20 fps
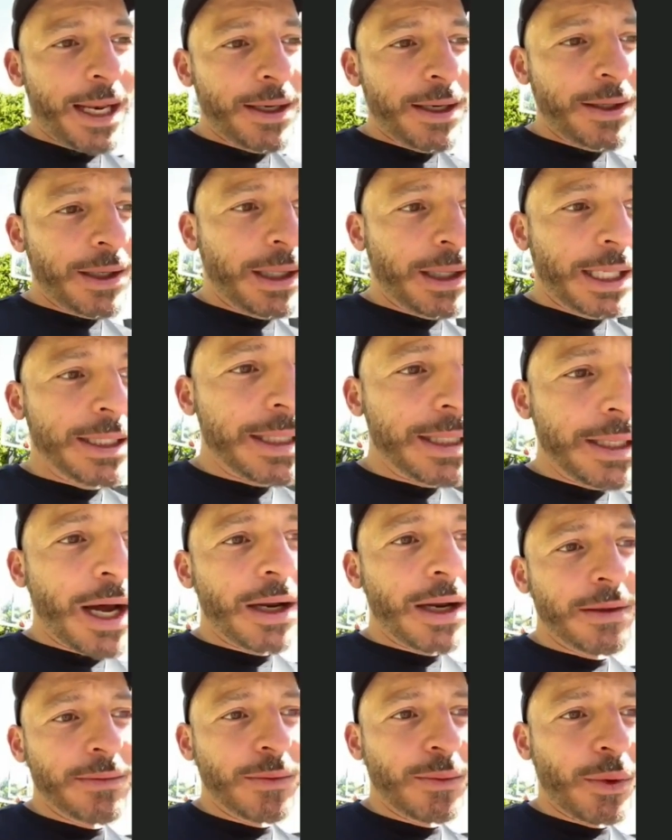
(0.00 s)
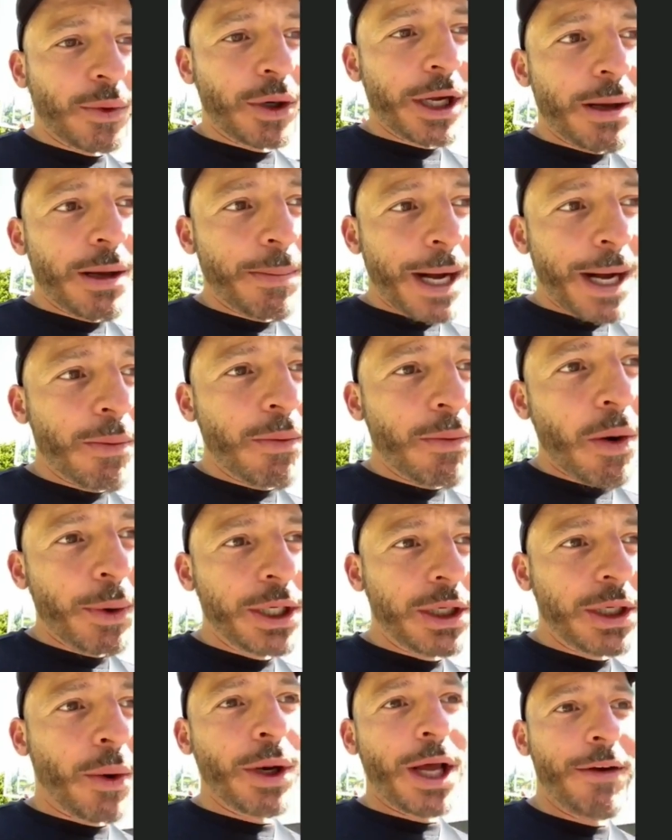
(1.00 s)
And let's not worry
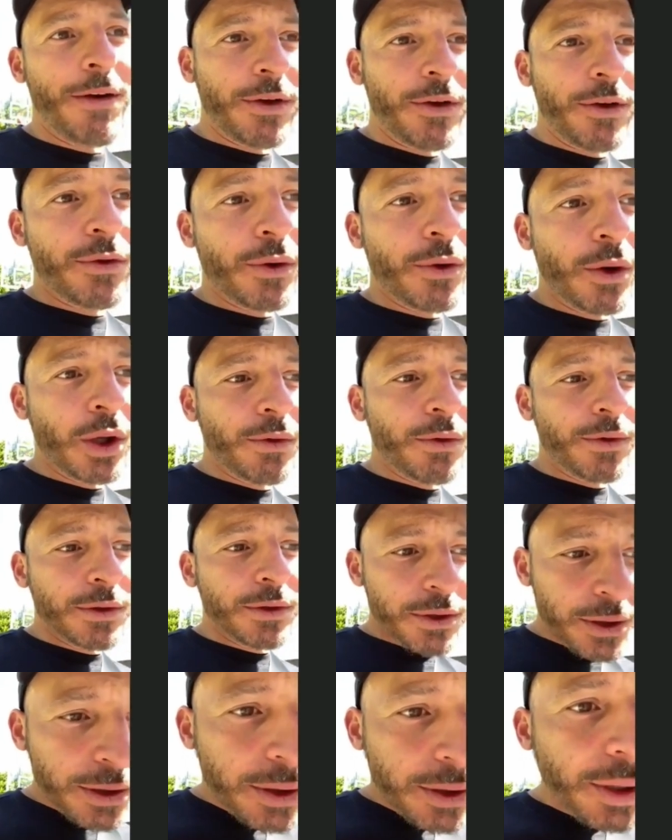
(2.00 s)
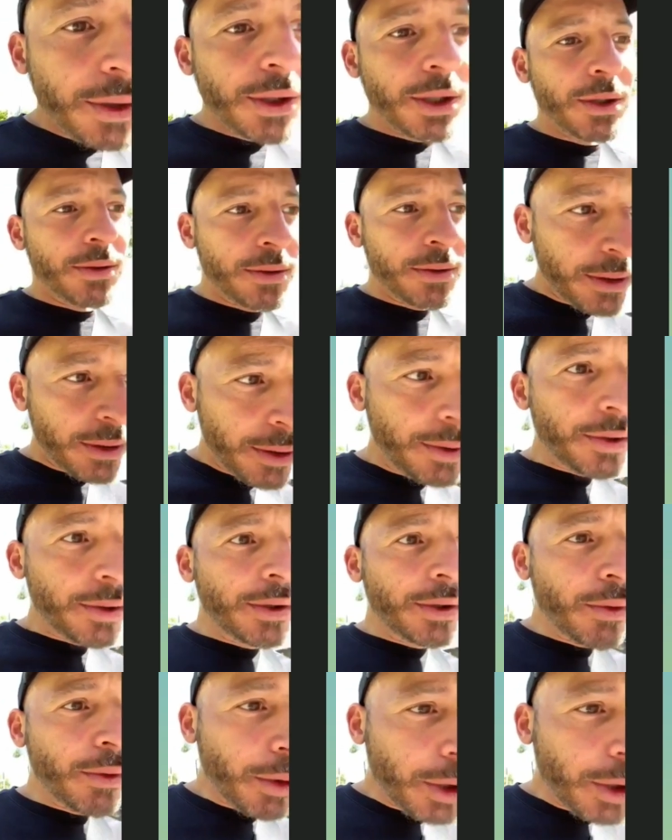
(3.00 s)
about what we don't have control over. Just do you.
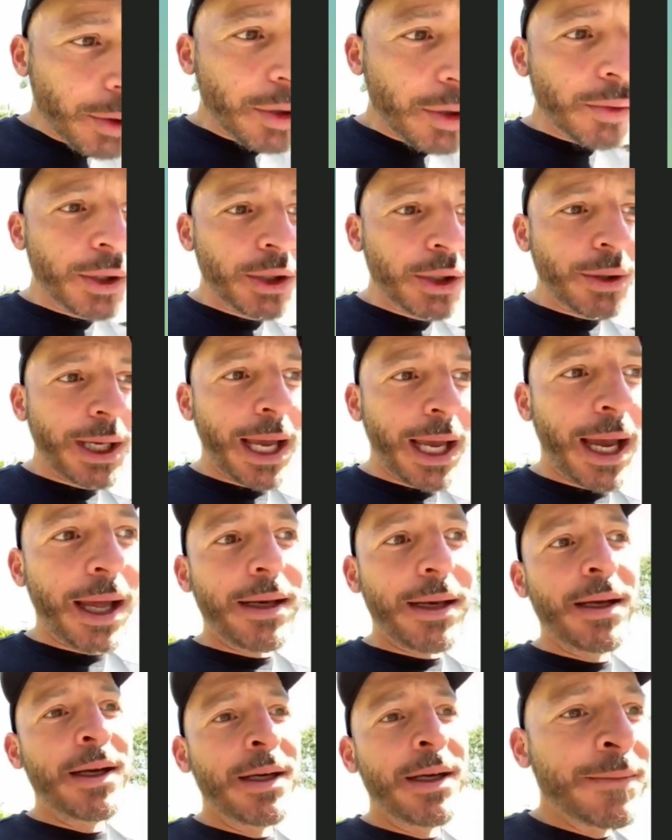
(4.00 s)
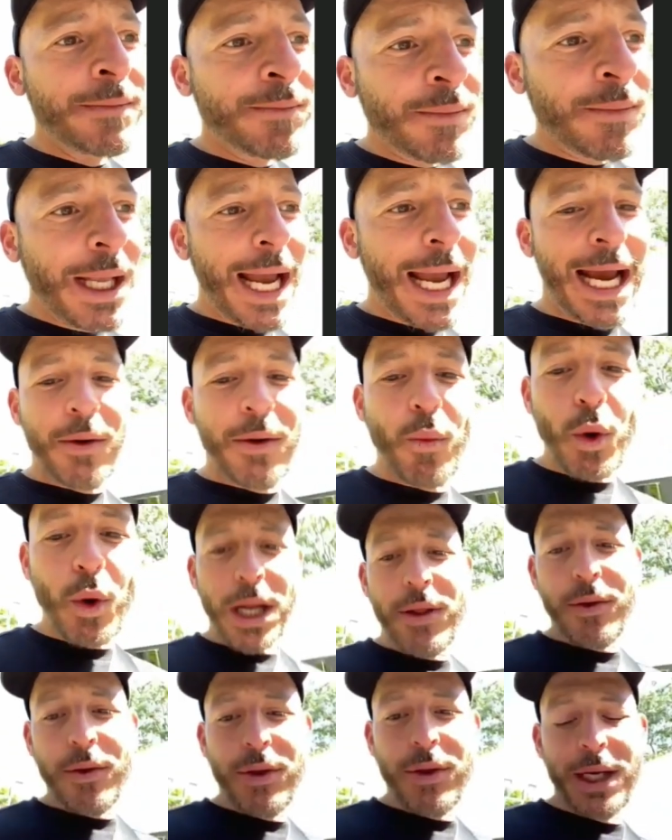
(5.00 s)
You do you you do what you can. See?
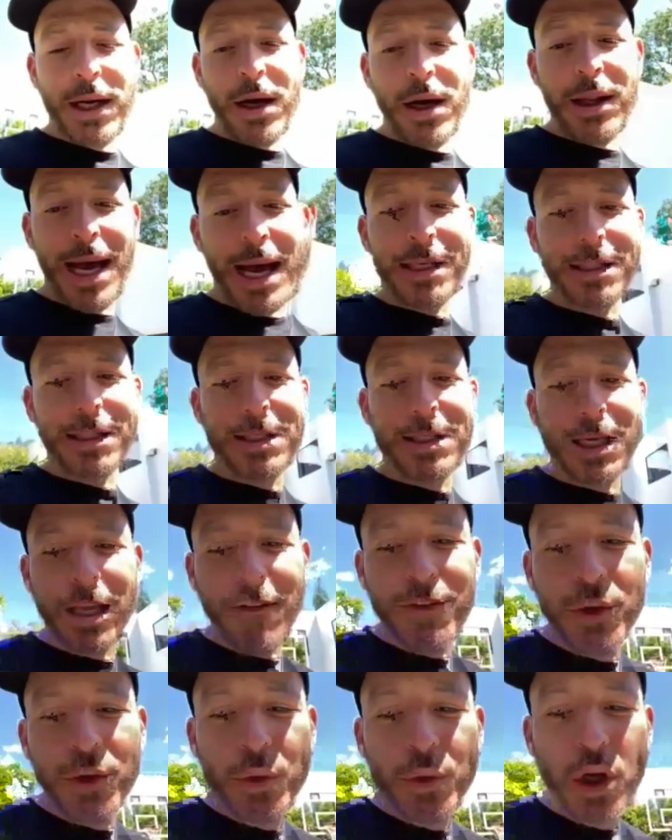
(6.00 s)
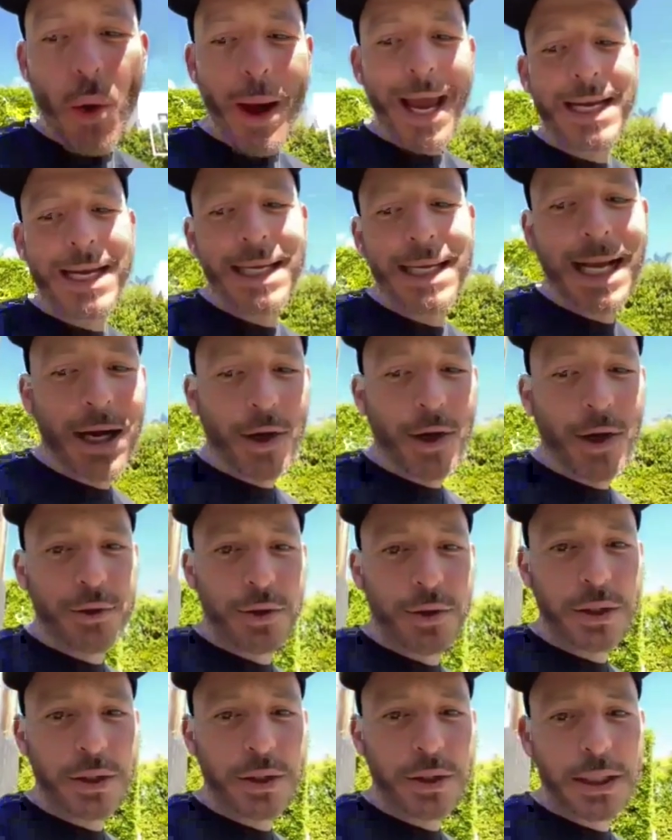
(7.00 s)
And one other thing I'll add is the if good you know reset. any
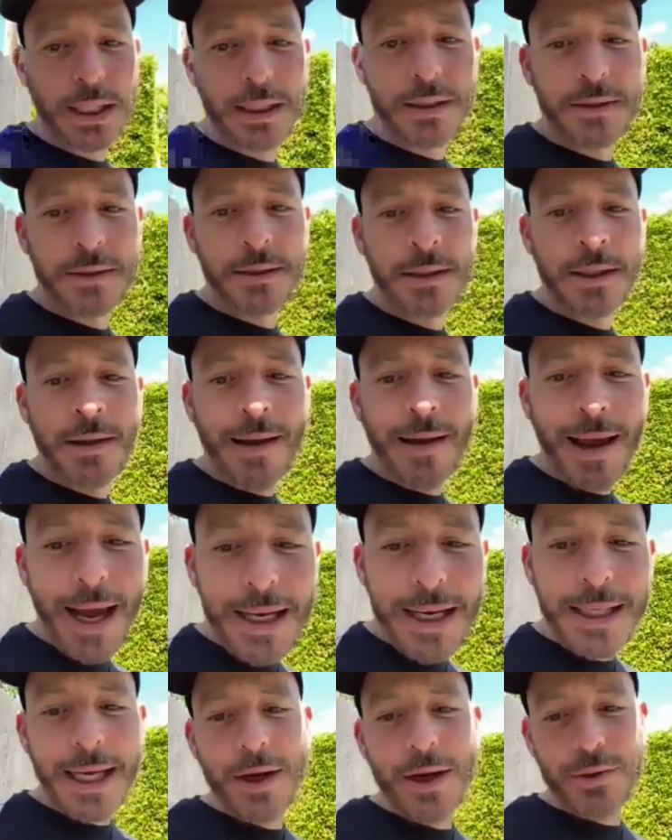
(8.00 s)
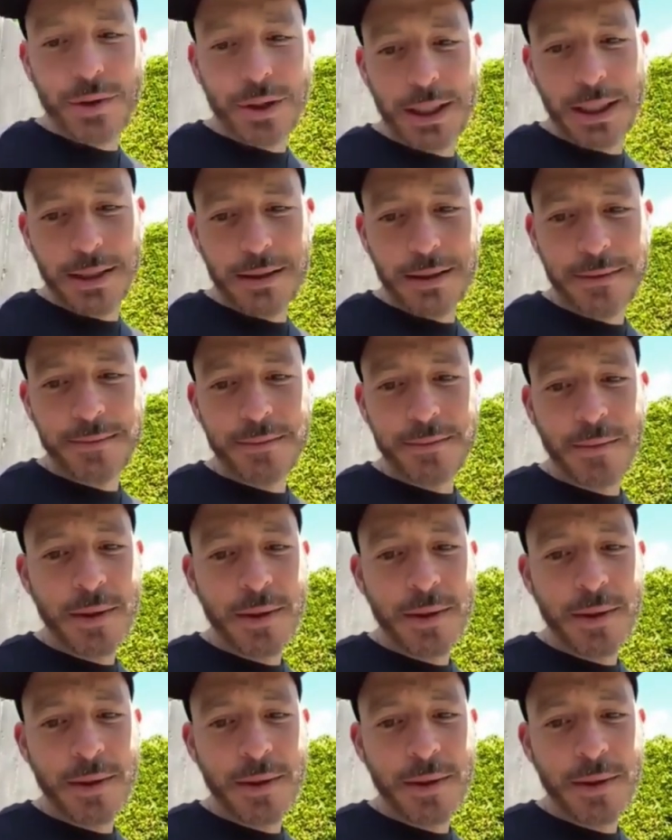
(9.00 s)
elderly, any elderly,